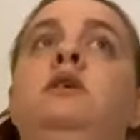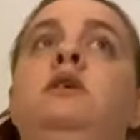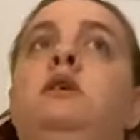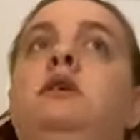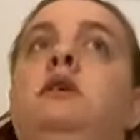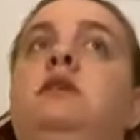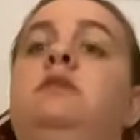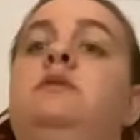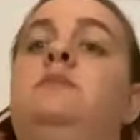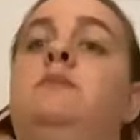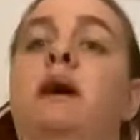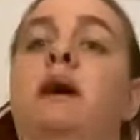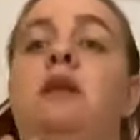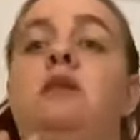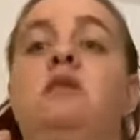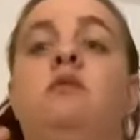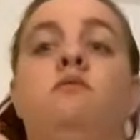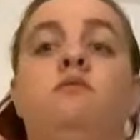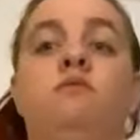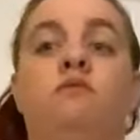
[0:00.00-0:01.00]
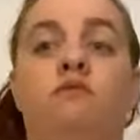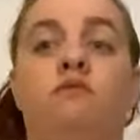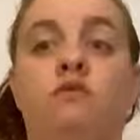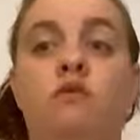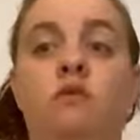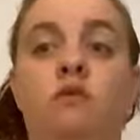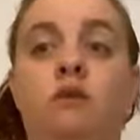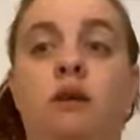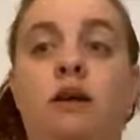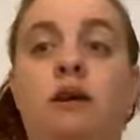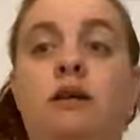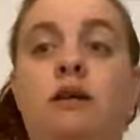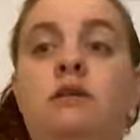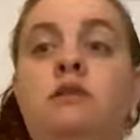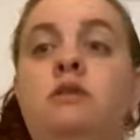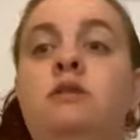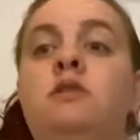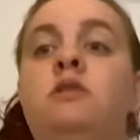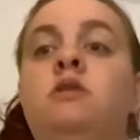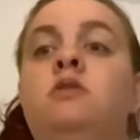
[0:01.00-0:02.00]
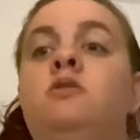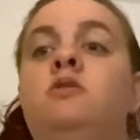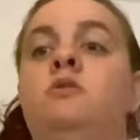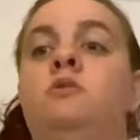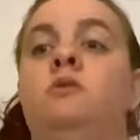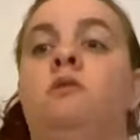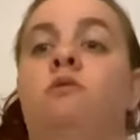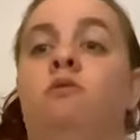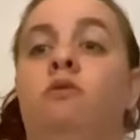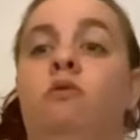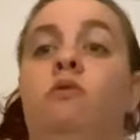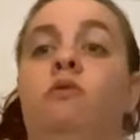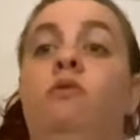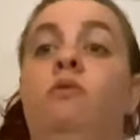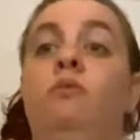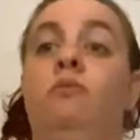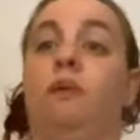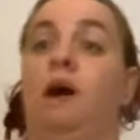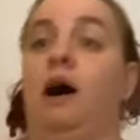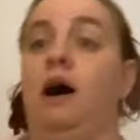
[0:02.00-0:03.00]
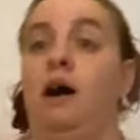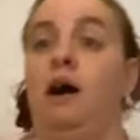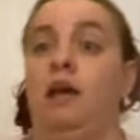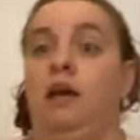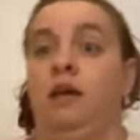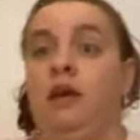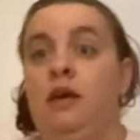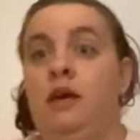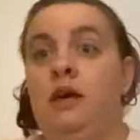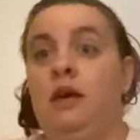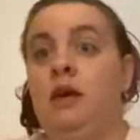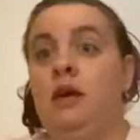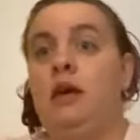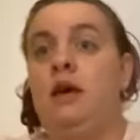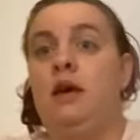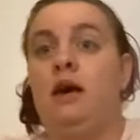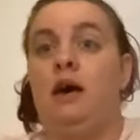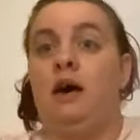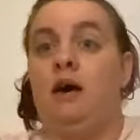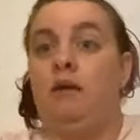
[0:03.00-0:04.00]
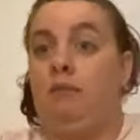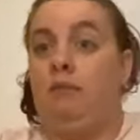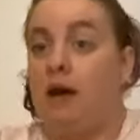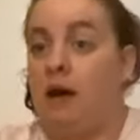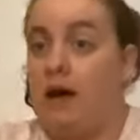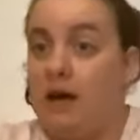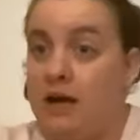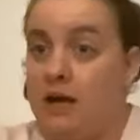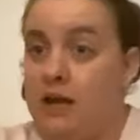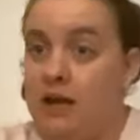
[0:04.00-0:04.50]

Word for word: independent rulers who are ruled by um, a high